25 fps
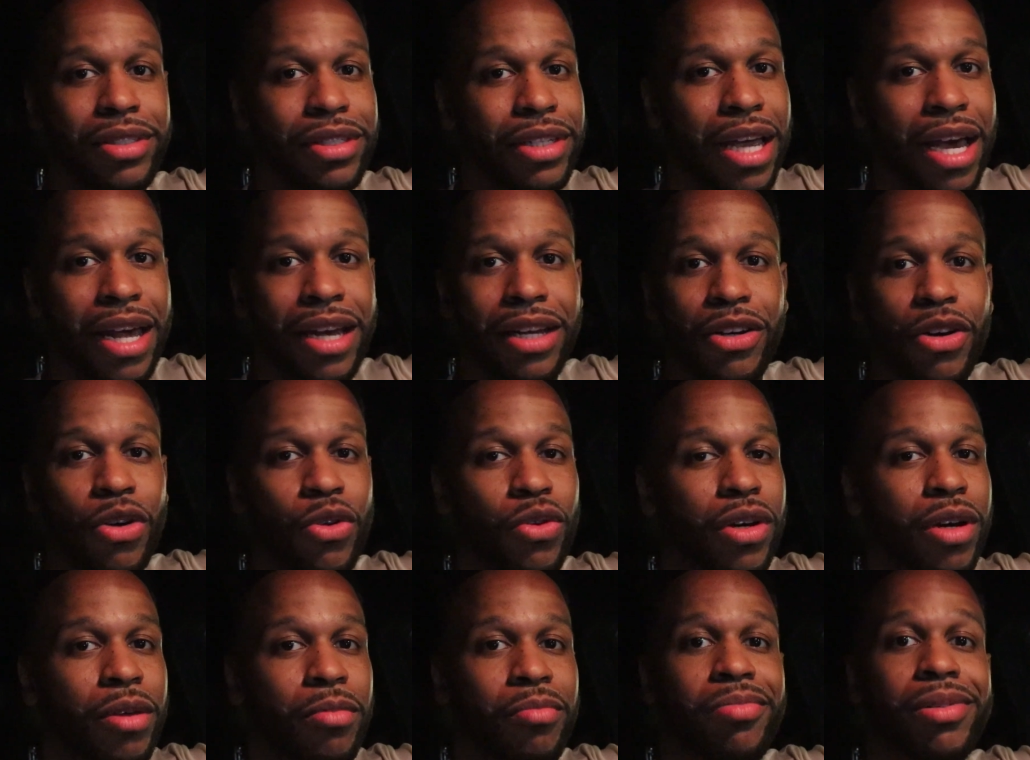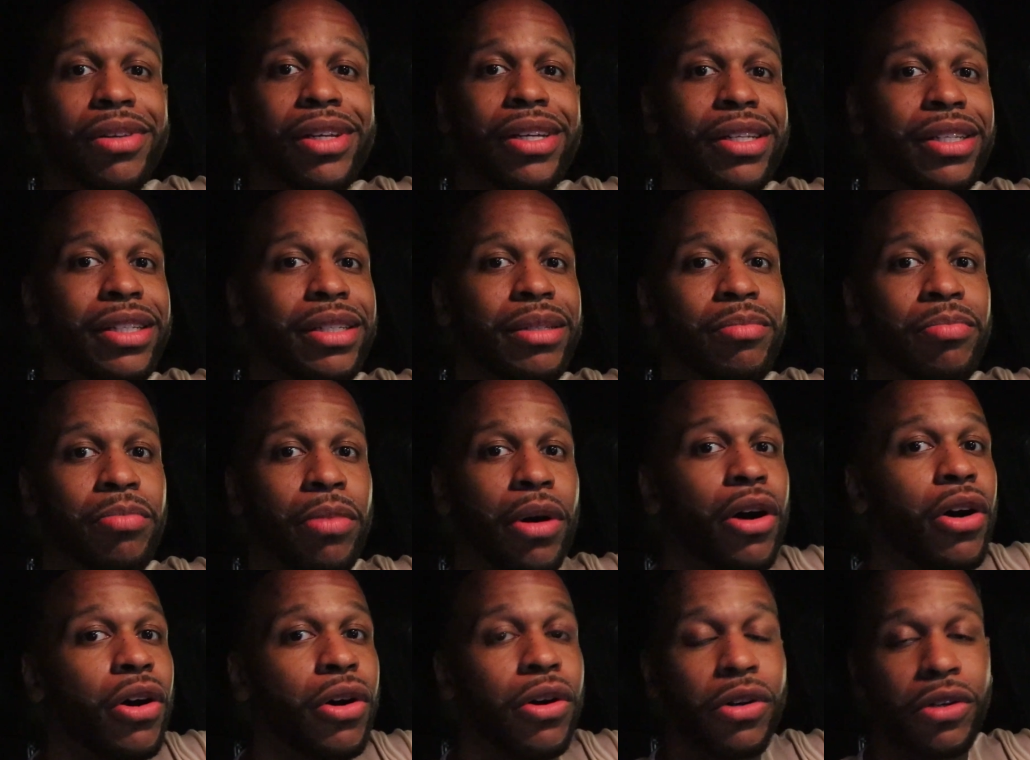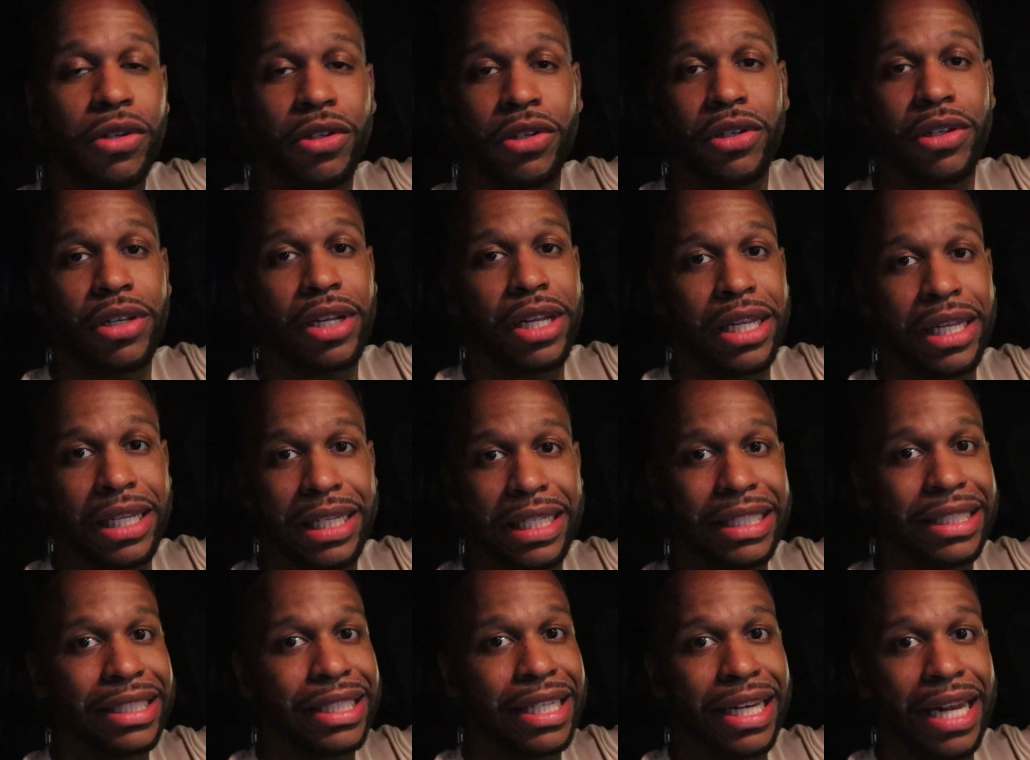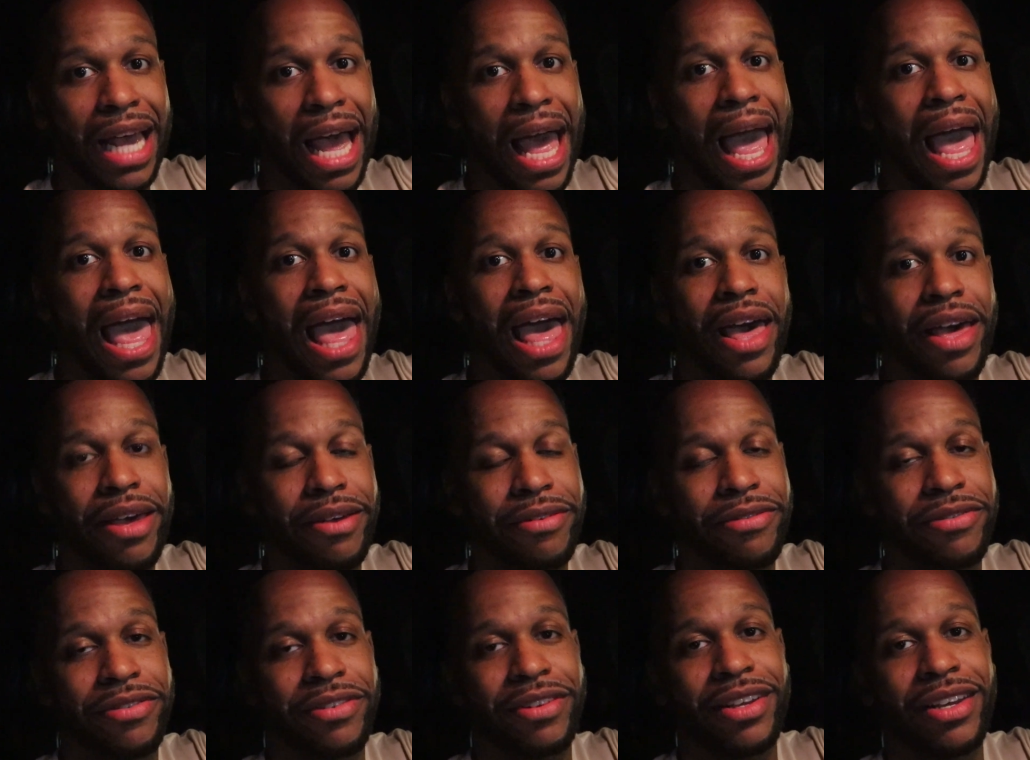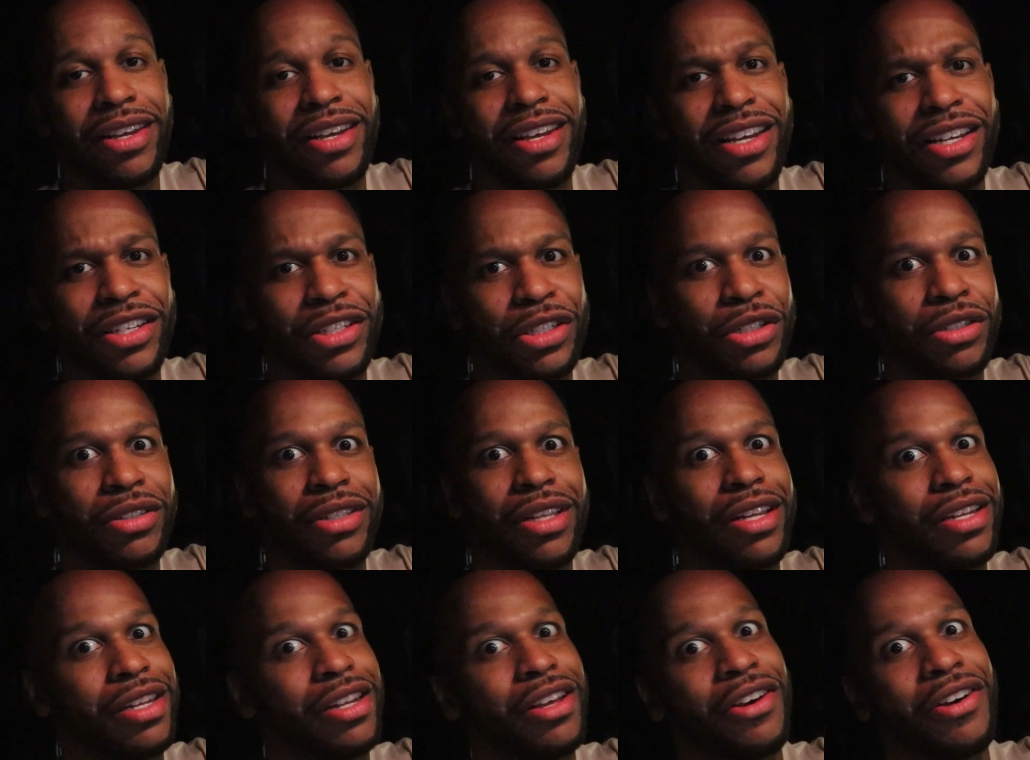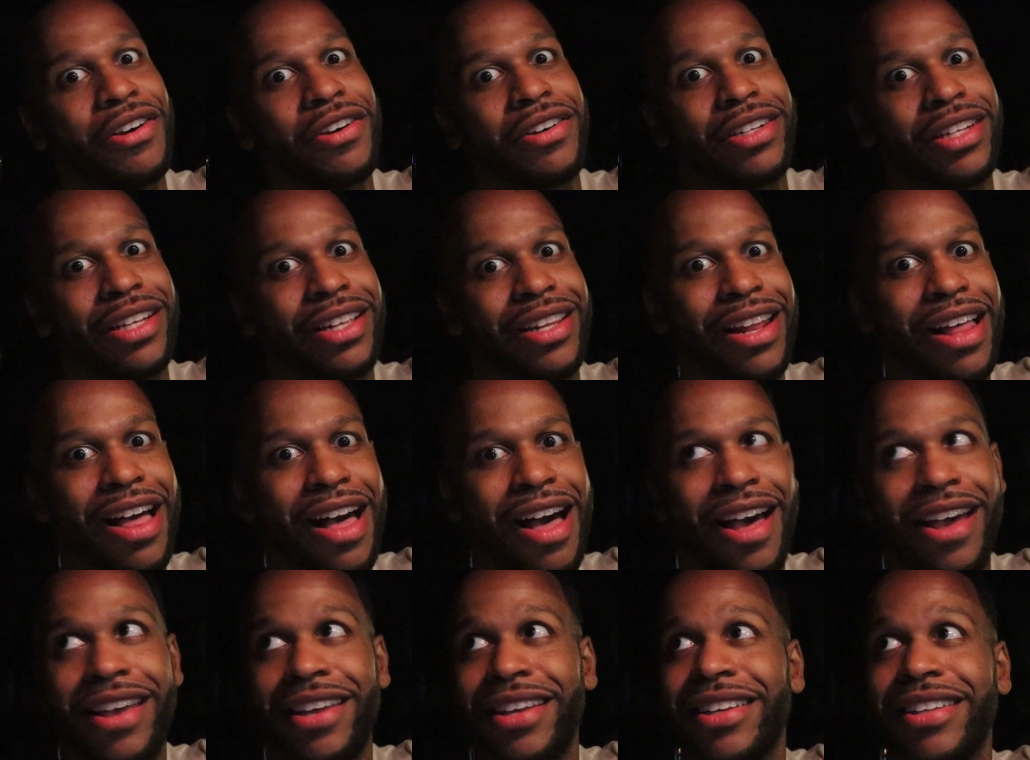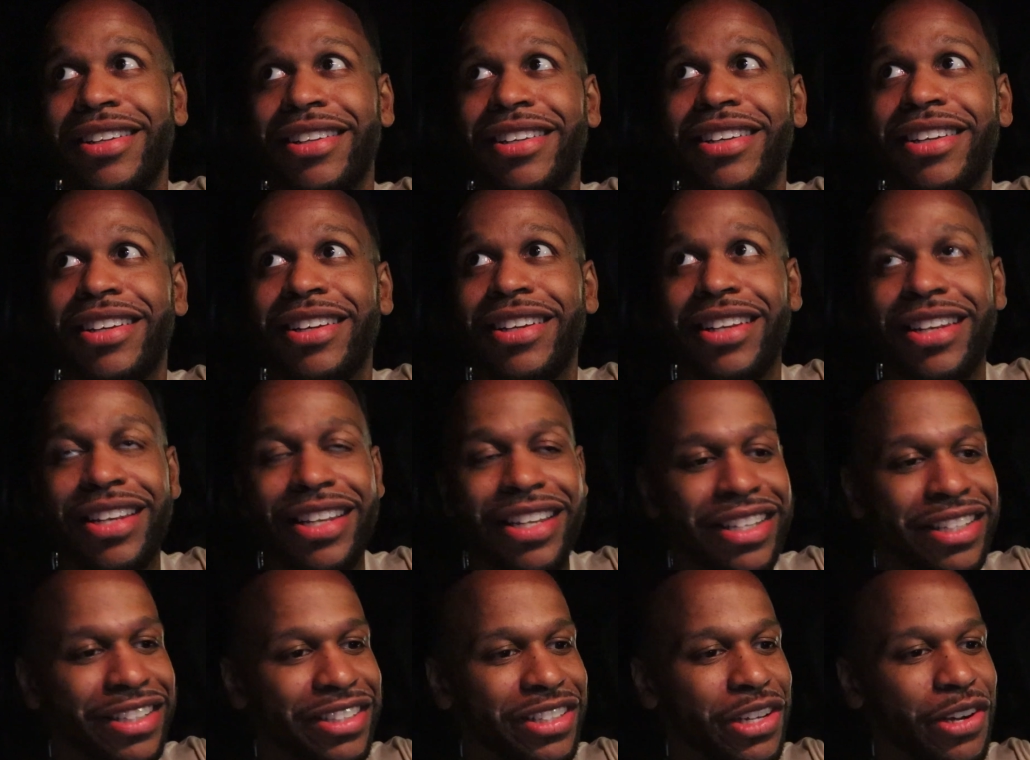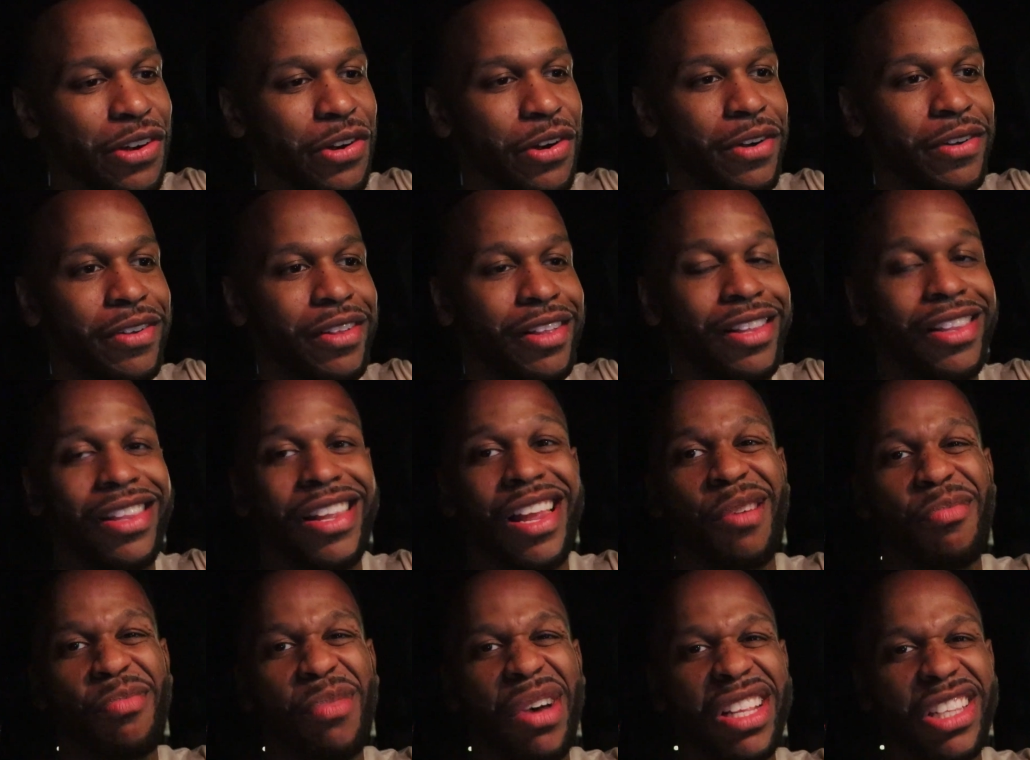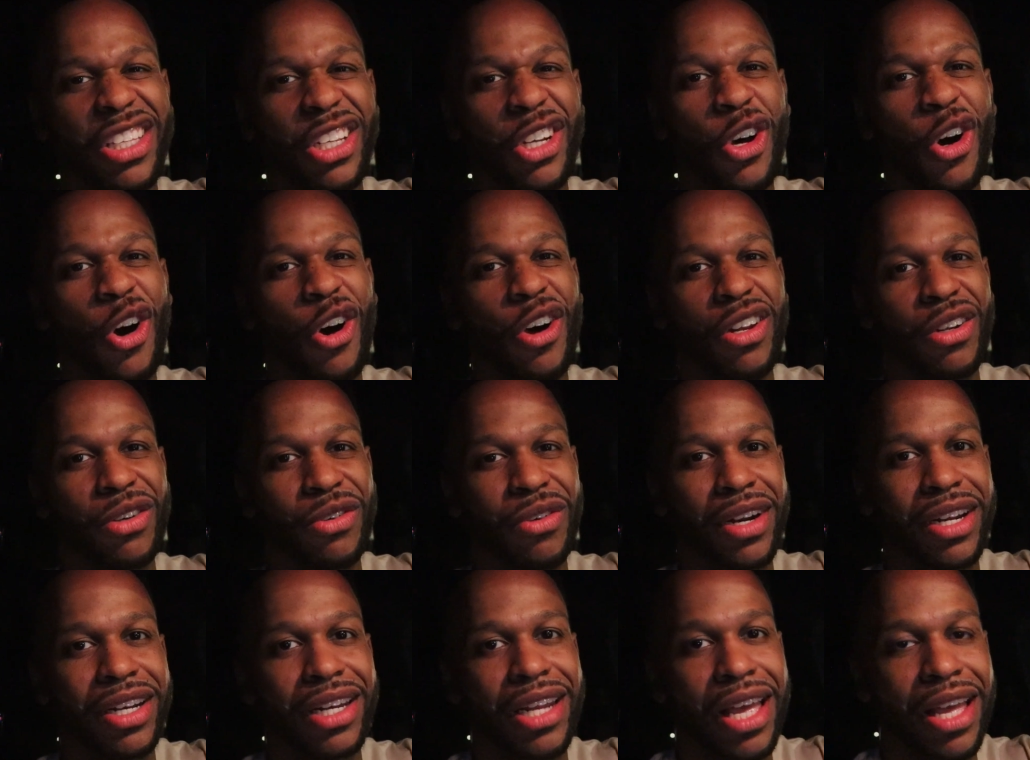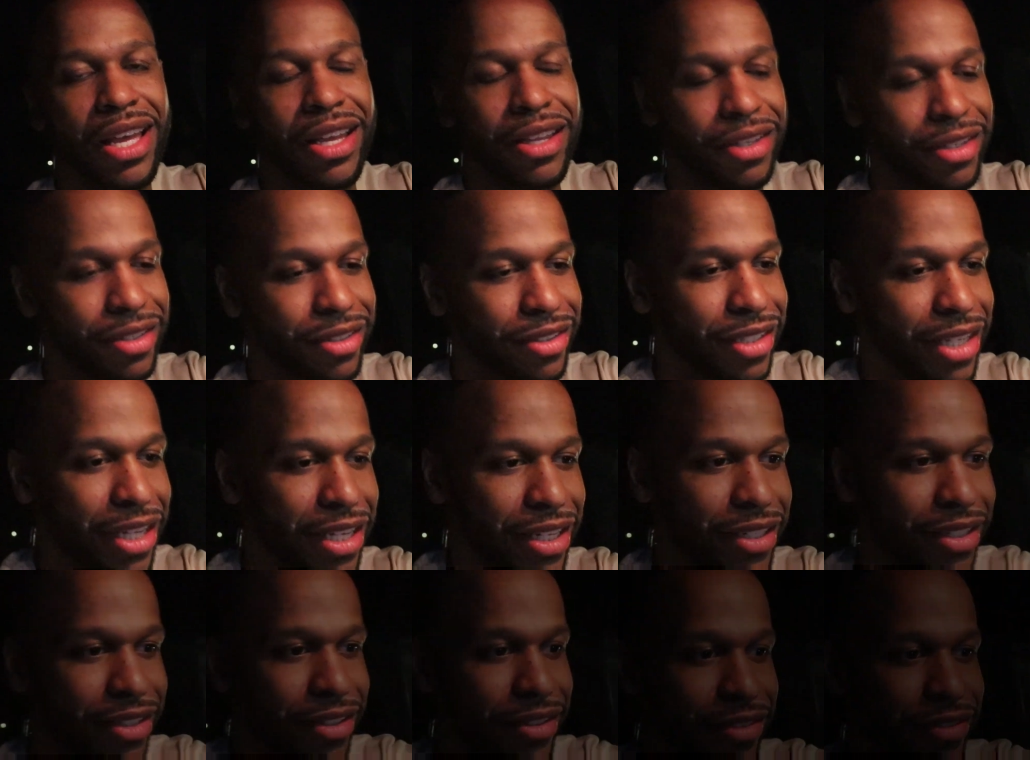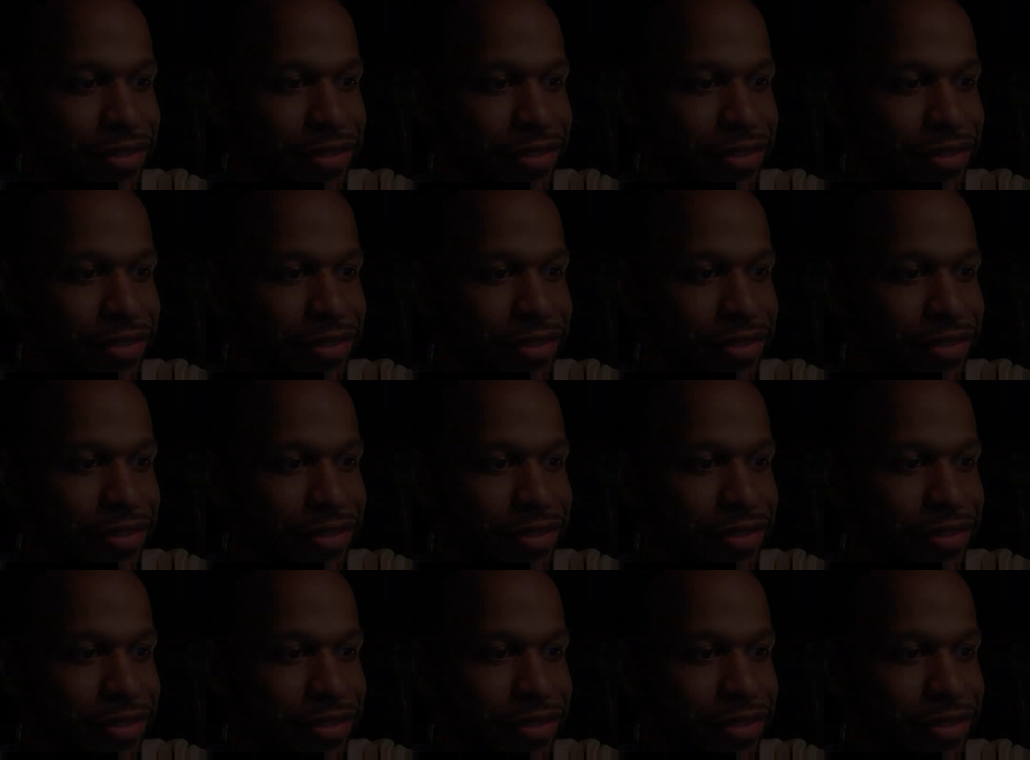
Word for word: Gotta go completely bald or at least get a half. She was like, no, you're lying. So I'm about to call her right now. Check it.